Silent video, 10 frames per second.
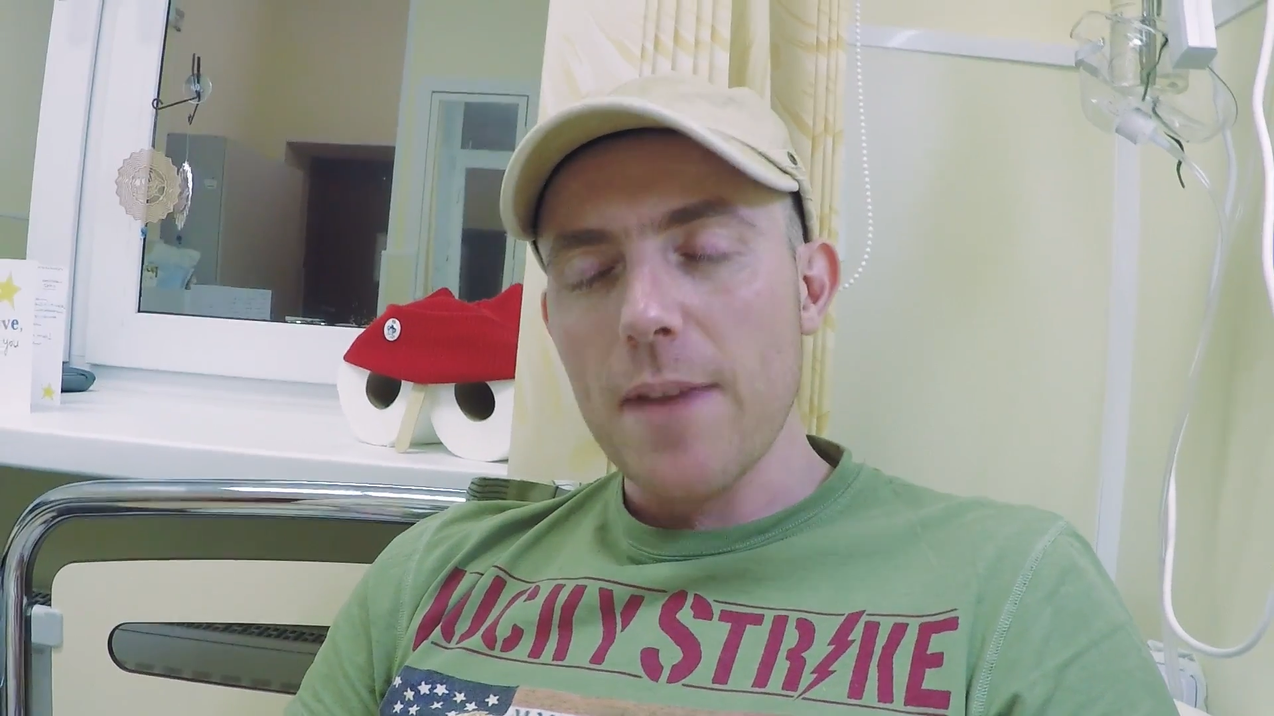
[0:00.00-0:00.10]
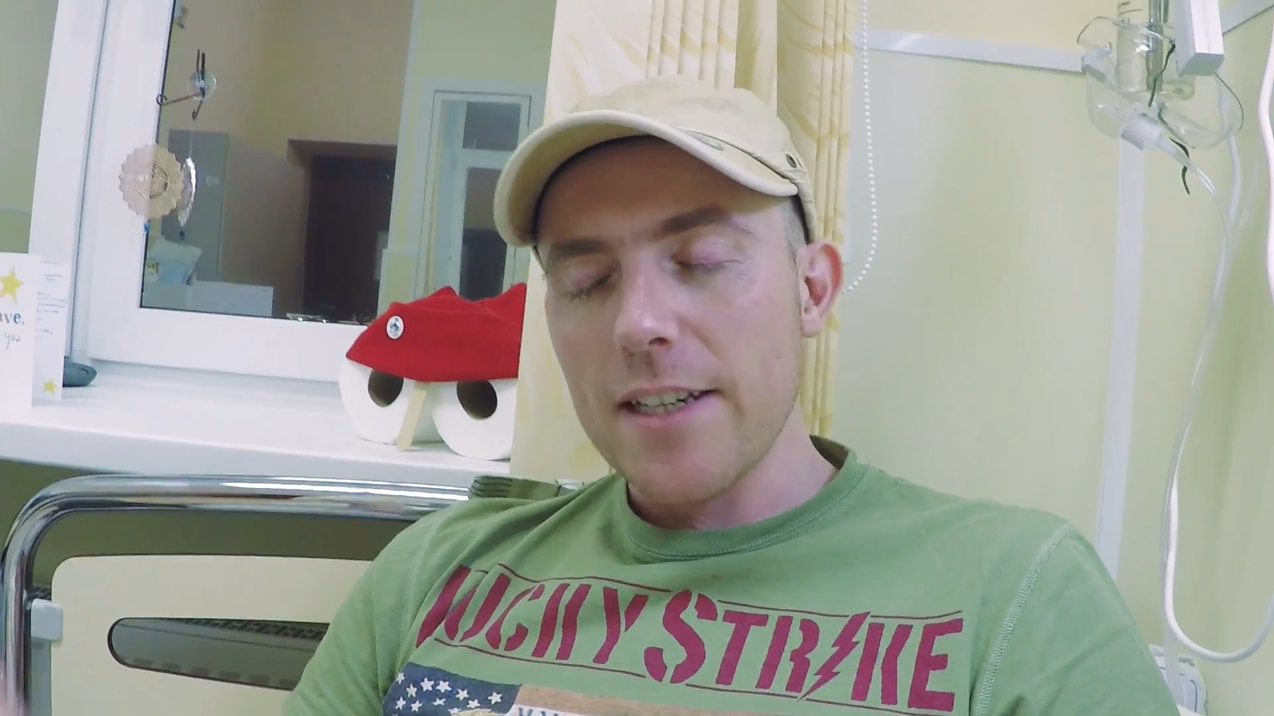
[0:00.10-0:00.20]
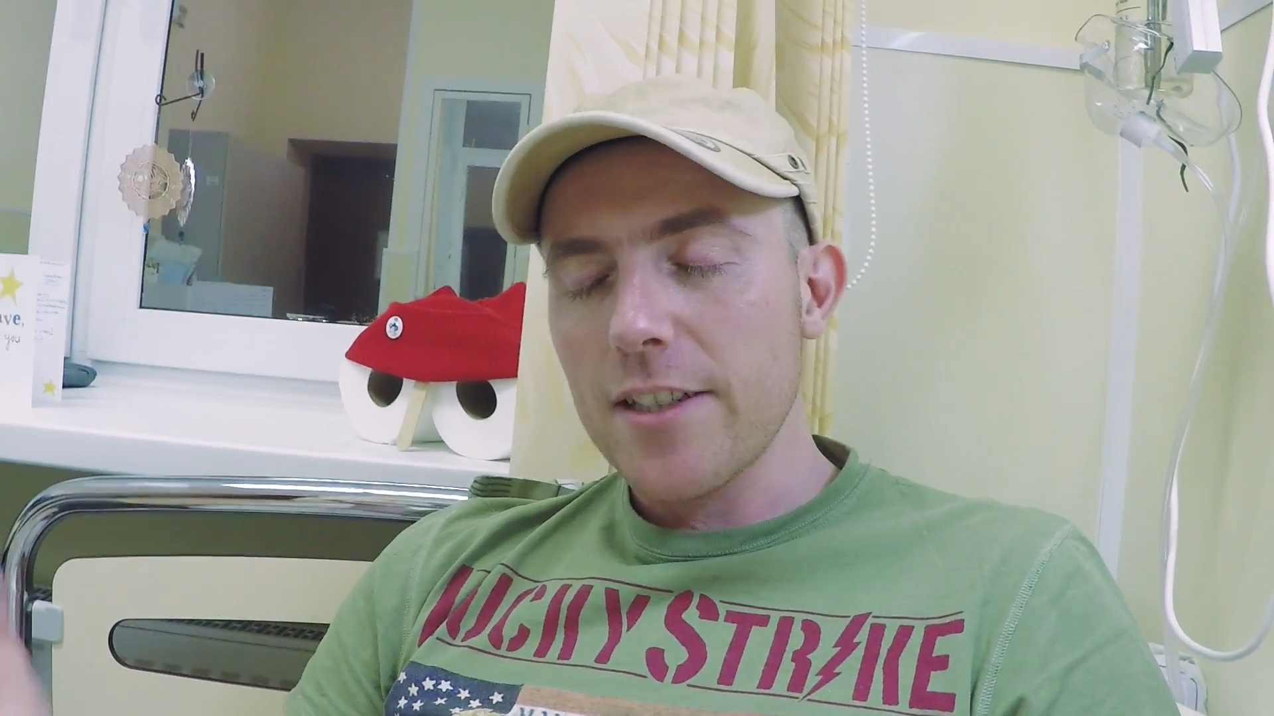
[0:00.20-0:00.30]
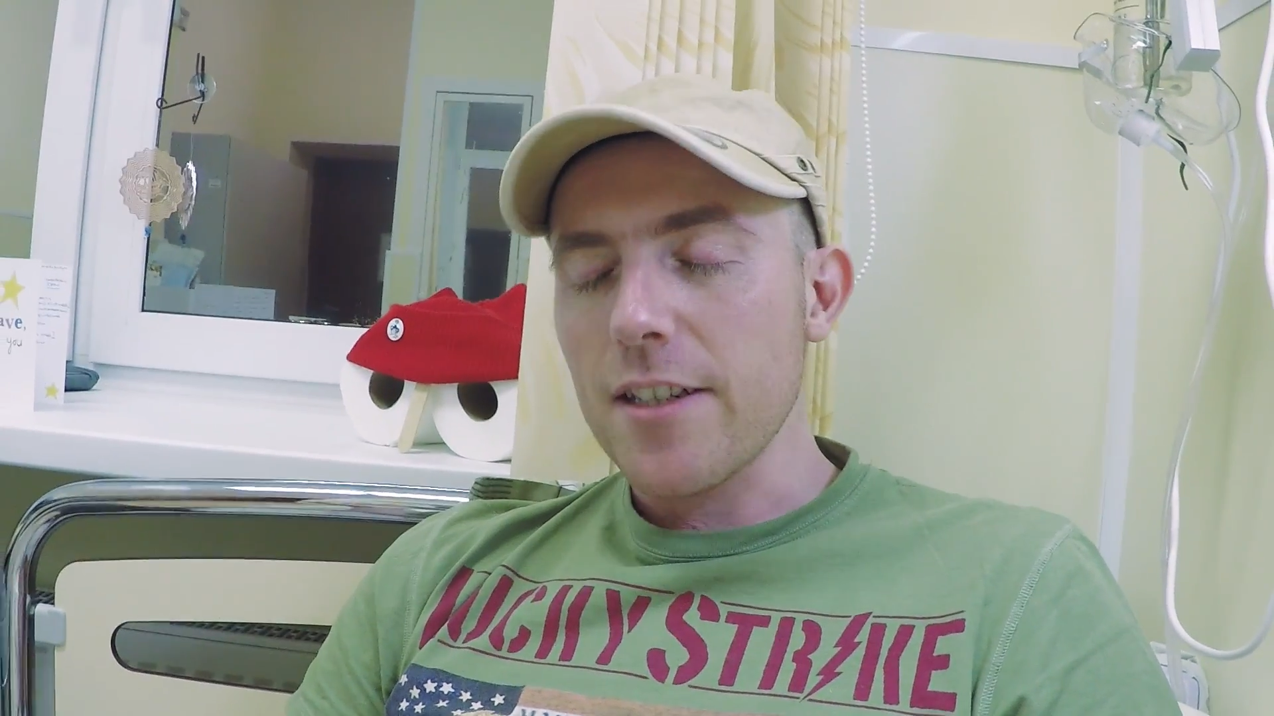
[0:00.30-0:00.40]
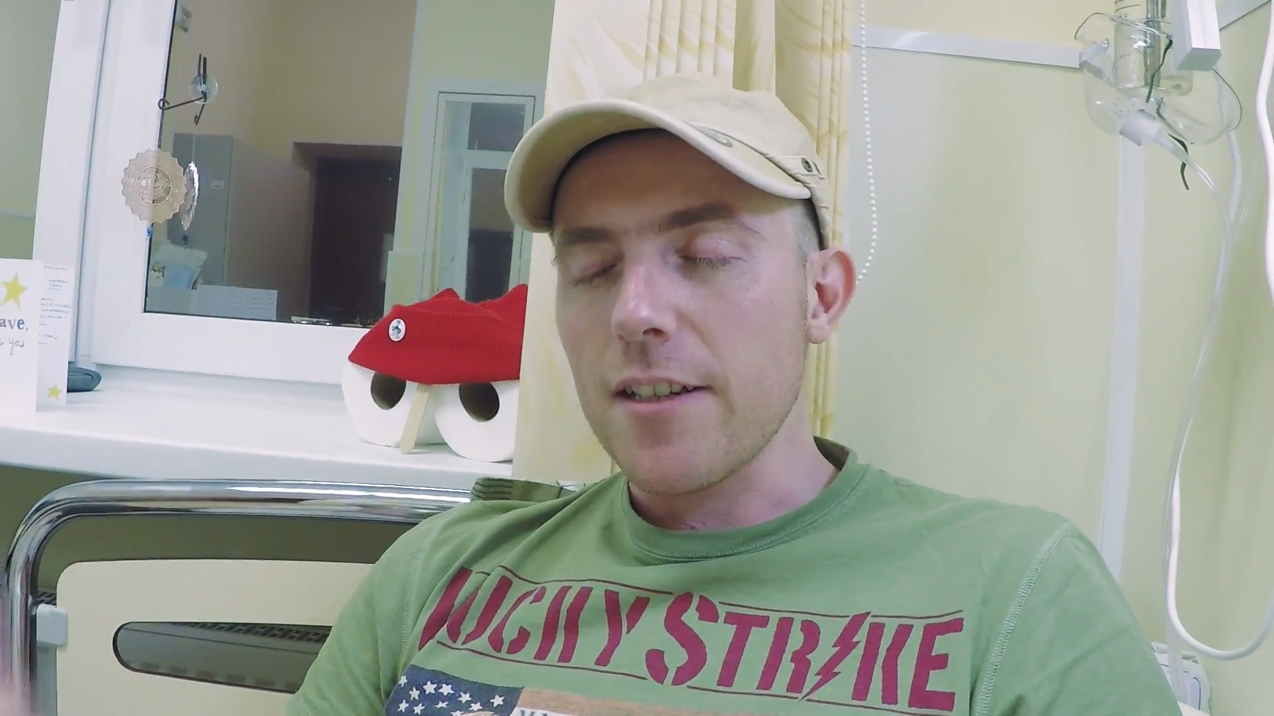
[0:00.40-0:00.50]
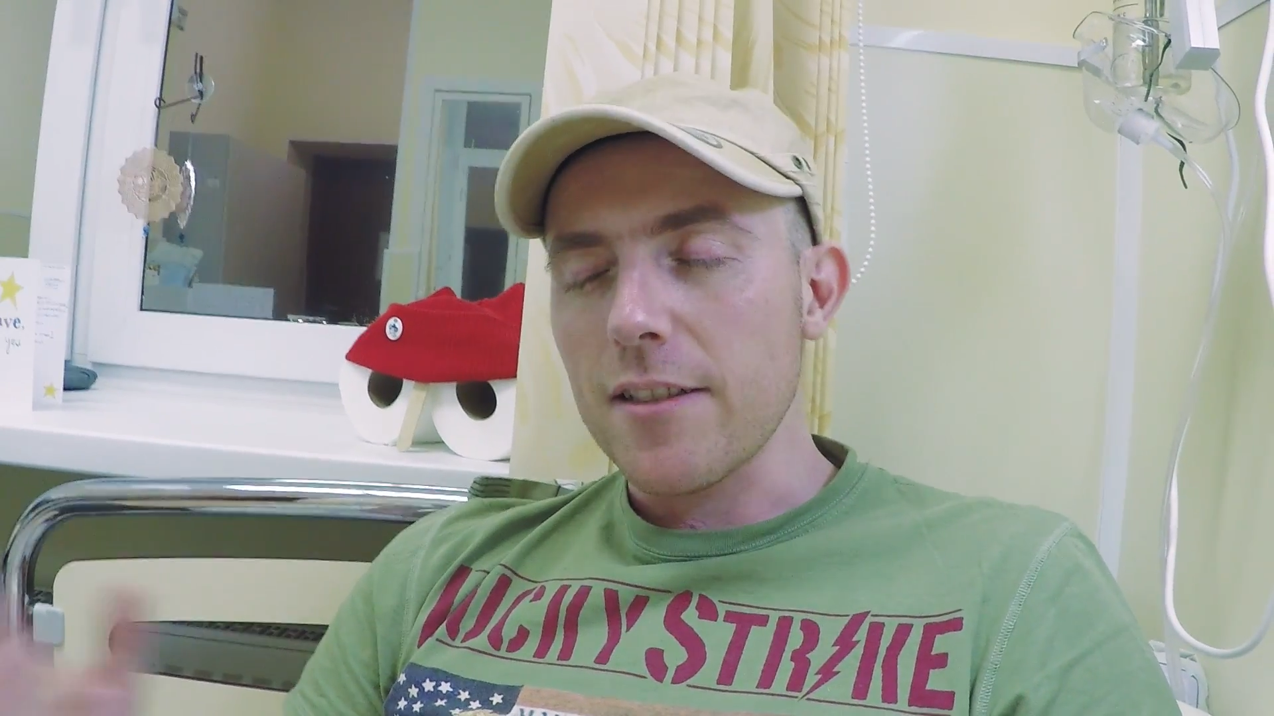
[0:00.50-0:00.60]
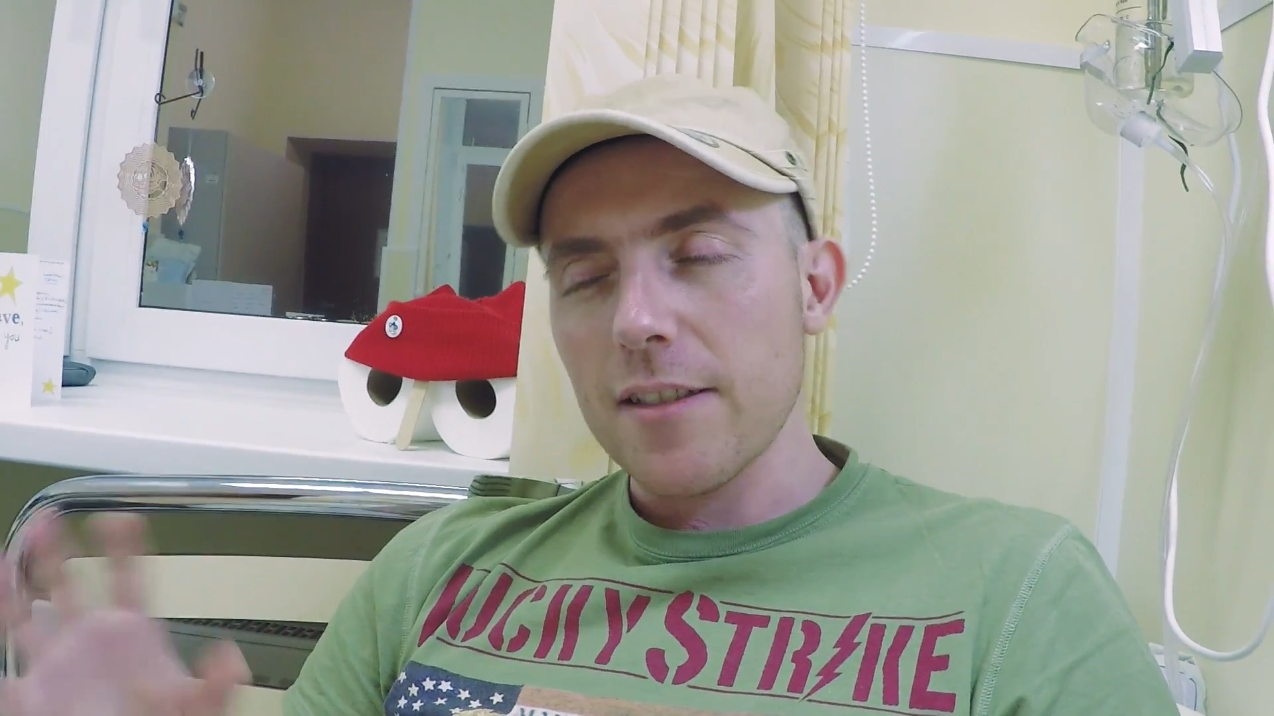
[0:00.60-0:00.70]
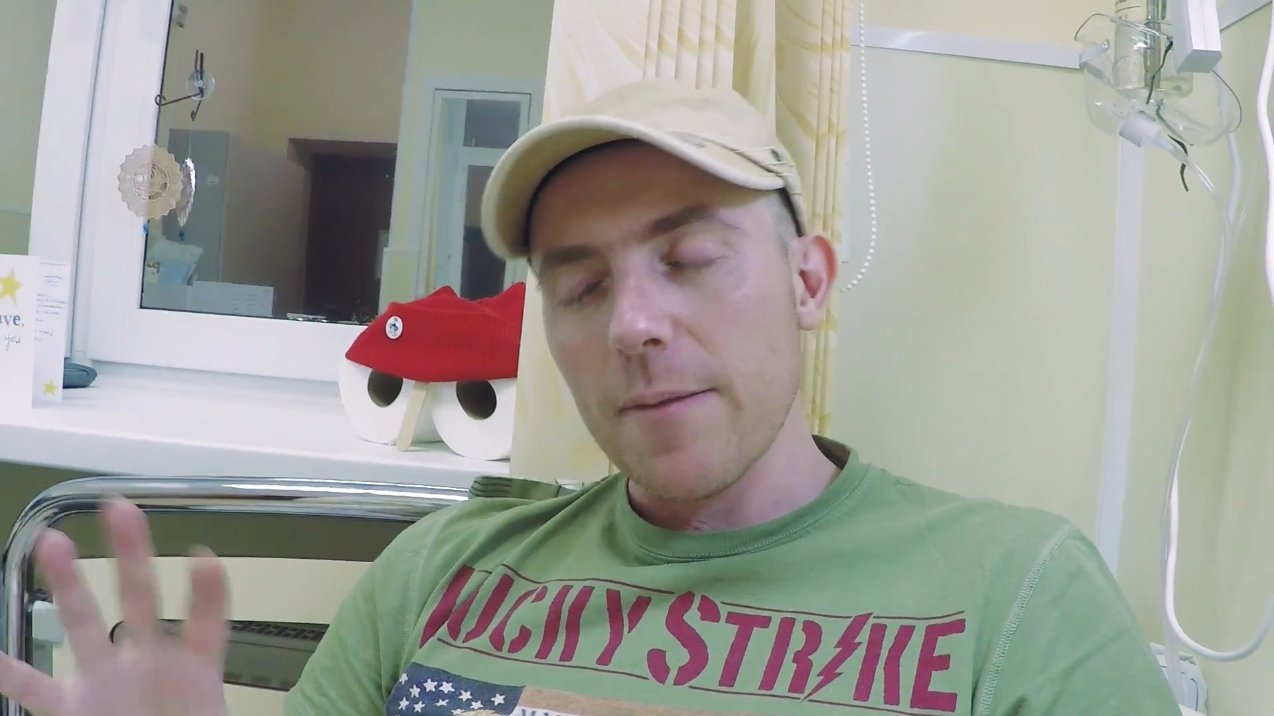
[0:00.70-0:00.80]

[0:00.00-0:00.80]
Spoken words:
messages.